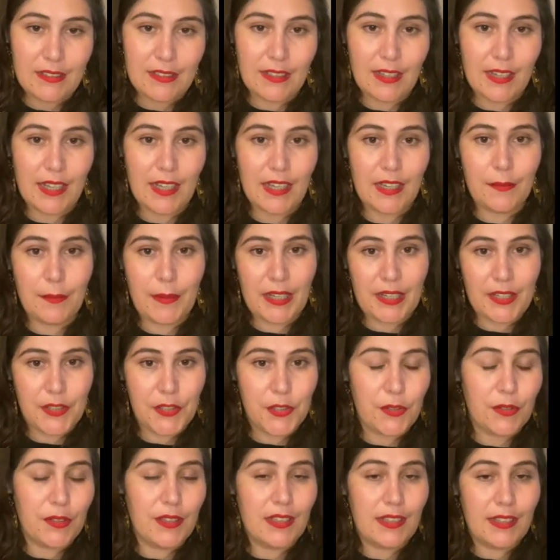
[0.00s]
like making
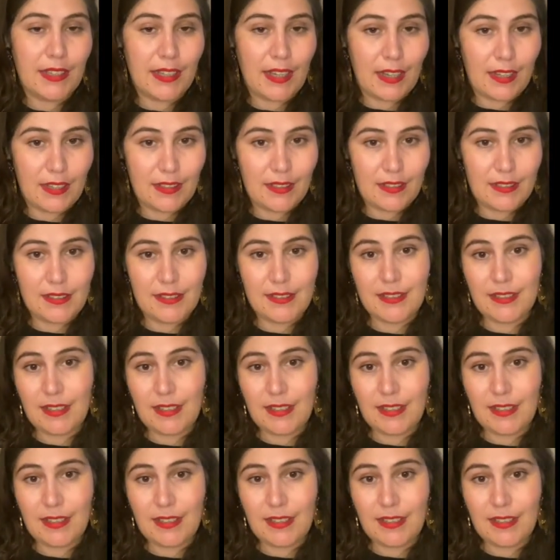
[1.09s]
sure that the colors